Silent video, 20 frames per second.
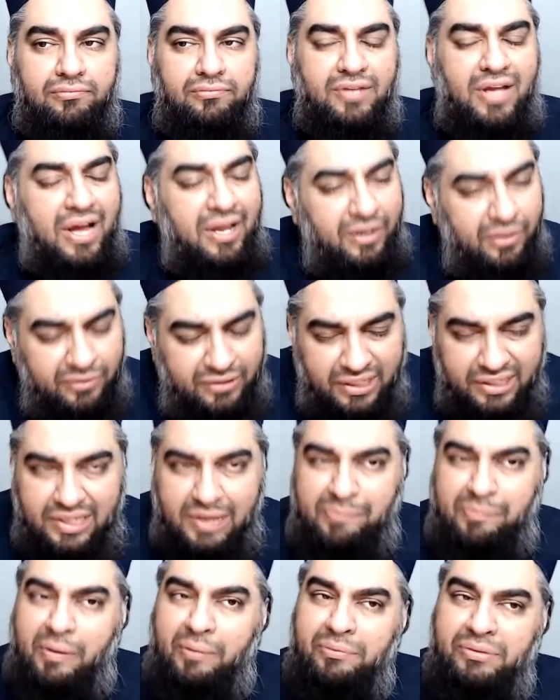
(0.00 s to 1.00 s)
I know
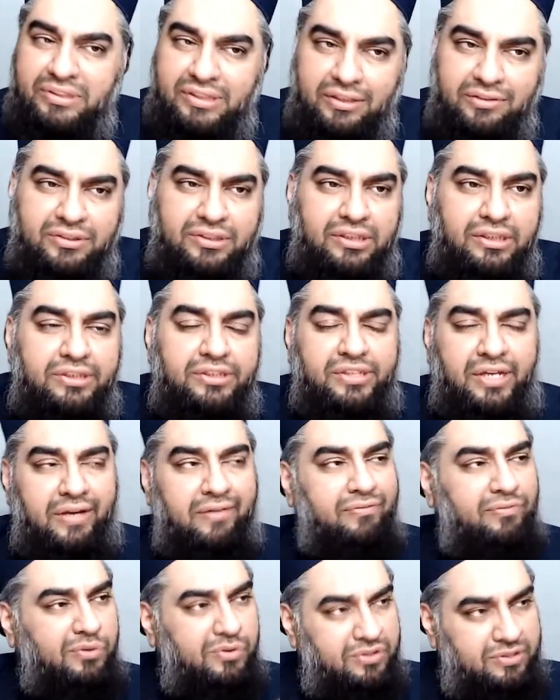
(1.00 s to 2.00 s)
that probably sounds cliche,
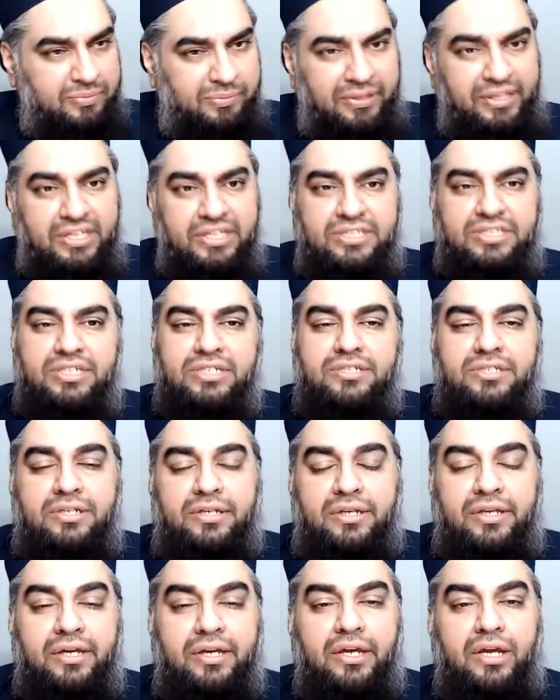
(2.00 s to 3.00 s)
of course, be
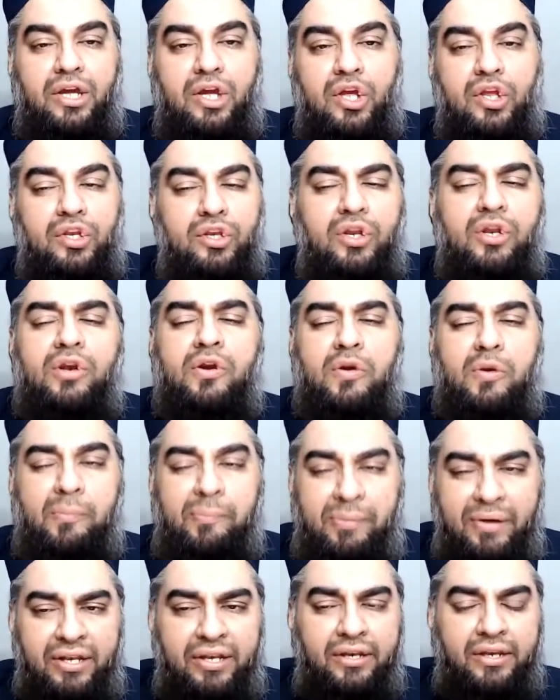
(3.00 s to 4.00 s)
consistent. No,
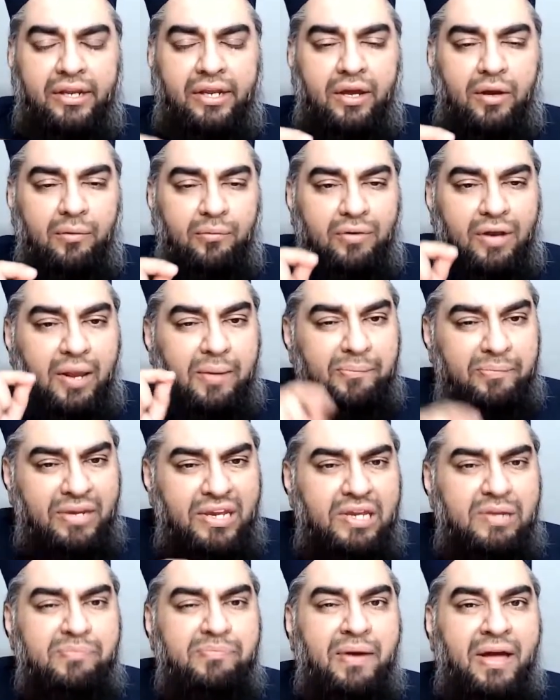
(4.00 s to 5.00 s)
but what I
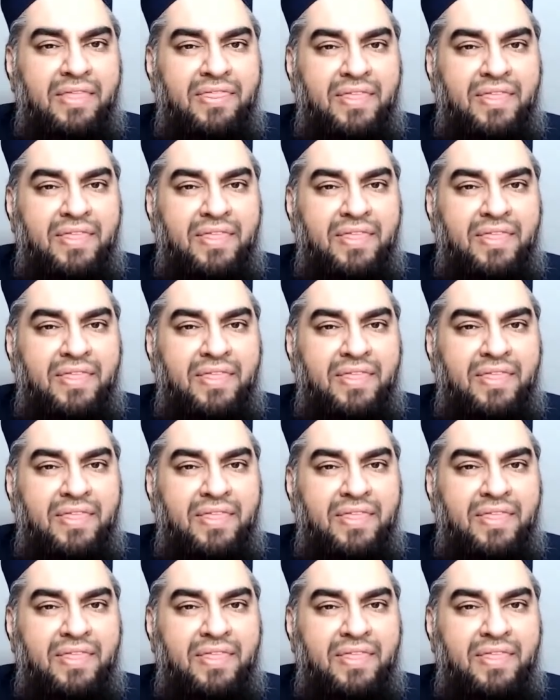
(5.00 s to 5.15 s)
mean by